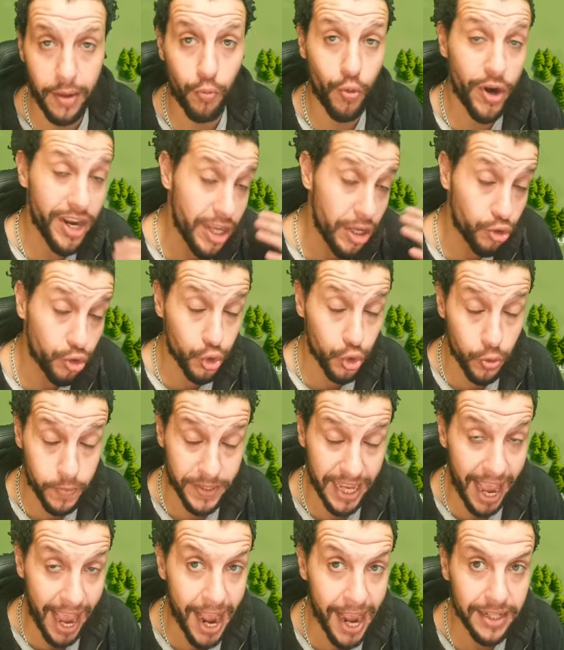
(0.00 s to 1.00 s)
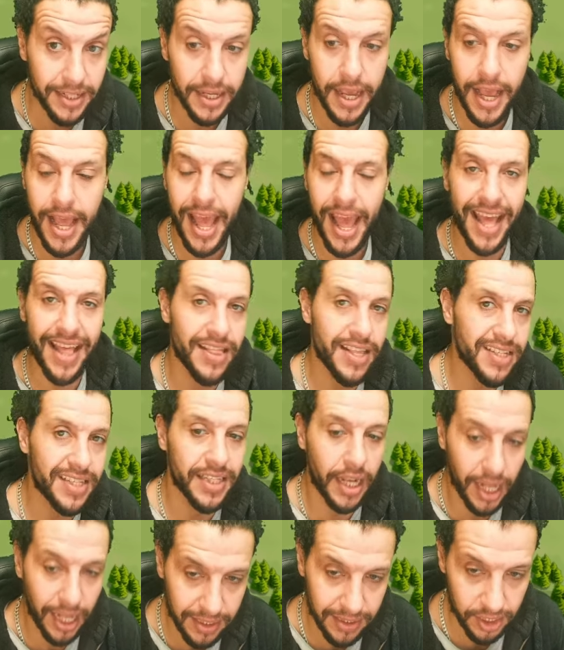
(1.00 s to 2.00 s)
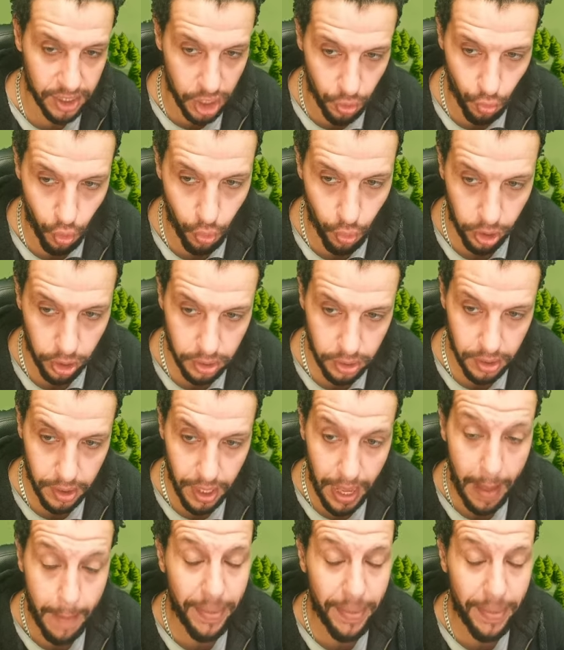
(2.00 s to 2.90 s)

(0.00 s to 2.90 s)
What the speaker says: where your troops at, and this is the last thing we want.